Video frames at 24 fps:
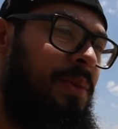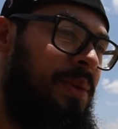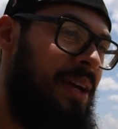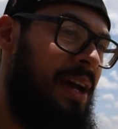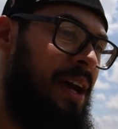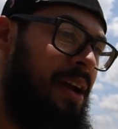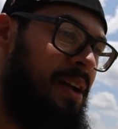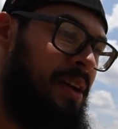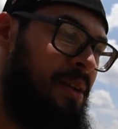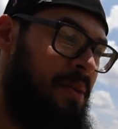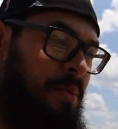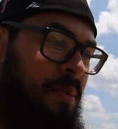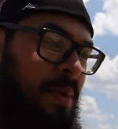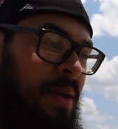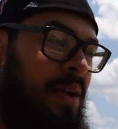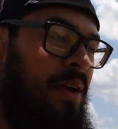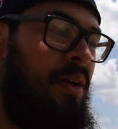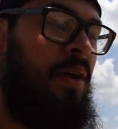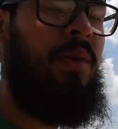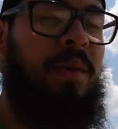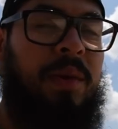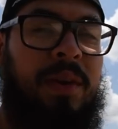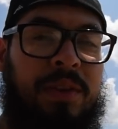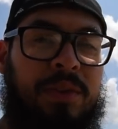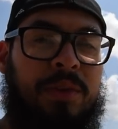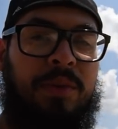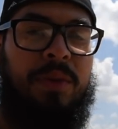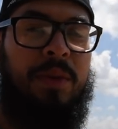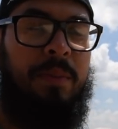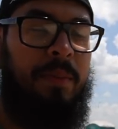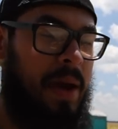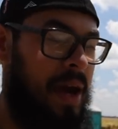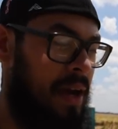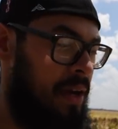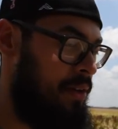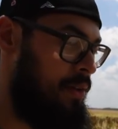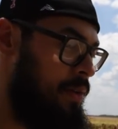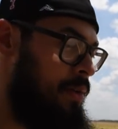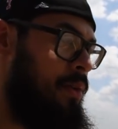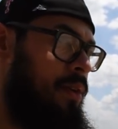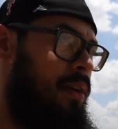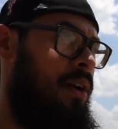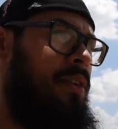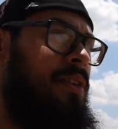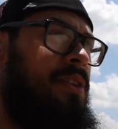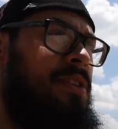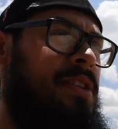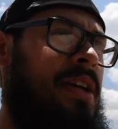we're not going to be going through the back door all the